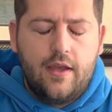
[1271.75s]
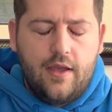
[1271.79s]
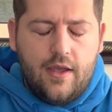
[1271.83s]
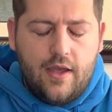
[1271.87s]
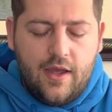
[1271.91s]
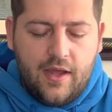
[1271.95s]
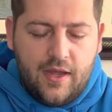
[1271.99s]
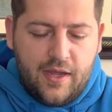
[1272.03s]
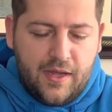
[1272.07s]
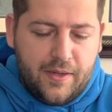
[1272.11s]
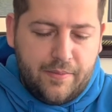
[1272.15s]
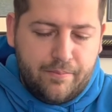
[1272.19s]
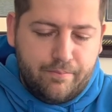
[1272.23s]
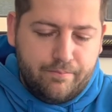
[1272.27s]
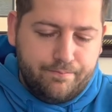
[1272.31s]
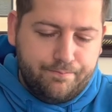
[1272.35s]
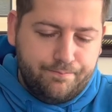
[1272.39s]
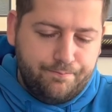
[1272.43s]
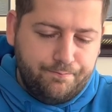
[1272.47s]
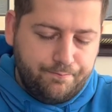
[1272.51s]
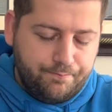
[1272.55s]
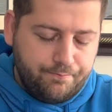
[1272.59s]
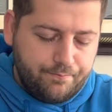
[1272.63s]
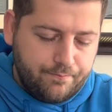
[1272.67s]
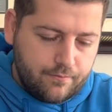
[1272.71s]

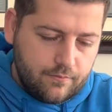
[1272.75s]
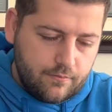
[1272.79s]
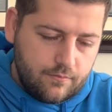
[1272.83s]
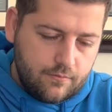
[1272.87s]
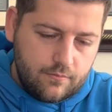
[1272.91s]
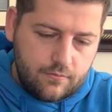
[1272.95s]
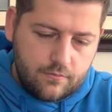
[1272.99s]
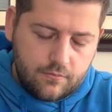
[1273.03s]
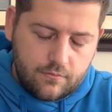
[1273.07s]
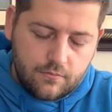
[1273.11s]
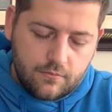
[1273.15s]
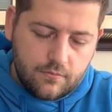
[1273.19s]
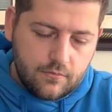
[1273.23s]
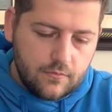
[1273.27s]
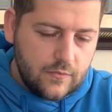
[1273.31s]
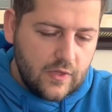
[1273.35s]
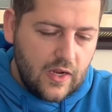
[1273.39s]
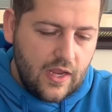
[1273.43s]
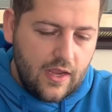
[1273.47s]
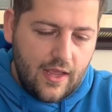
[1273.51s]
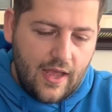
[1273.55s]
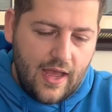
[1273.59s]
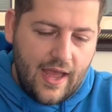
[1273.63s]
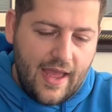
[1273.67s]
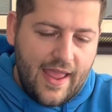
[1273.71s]

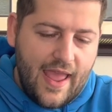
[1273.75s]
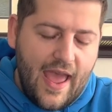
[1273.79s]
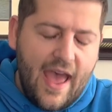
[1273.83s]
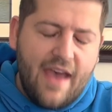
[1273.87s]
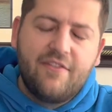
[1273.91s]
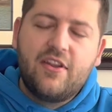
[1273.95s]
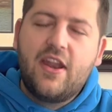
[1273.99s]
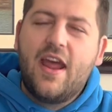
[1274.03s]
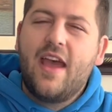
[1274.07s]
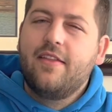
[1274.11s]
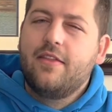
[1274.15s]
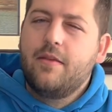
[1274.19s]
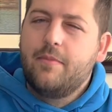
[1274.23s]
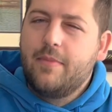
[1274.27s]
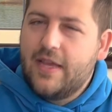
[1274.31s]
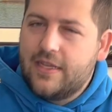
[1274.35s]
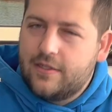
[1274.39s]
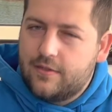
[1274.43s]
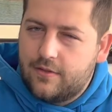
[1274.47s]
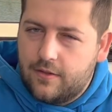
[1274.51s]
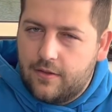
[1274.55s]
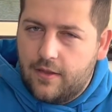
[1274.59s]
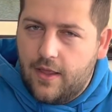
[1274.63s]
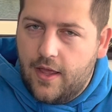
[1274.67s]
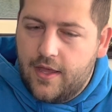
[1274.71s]
I haven't had the
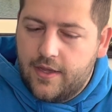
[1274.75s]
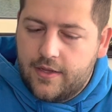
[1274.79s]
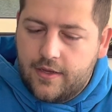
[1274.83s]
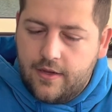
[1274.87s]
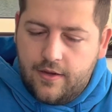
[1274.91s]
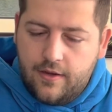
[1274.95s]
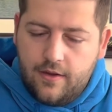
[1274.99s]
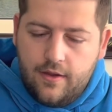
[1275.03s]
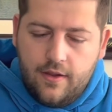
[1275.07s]
best luck.